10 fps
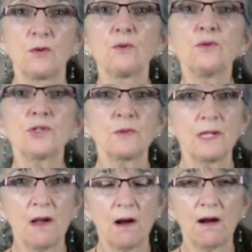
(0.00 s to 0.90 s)

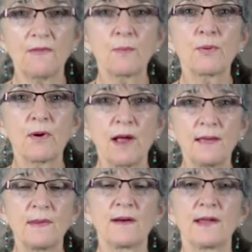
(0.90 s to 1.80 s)
usually are the
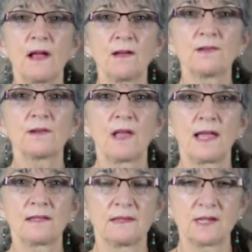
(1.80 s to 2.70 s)
primary
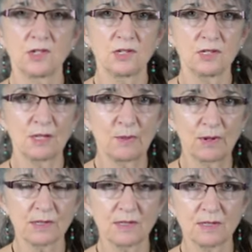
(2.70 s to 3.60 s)
underlying lesions in the
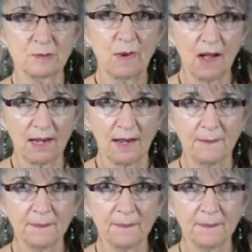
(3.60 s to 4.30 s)
person's body.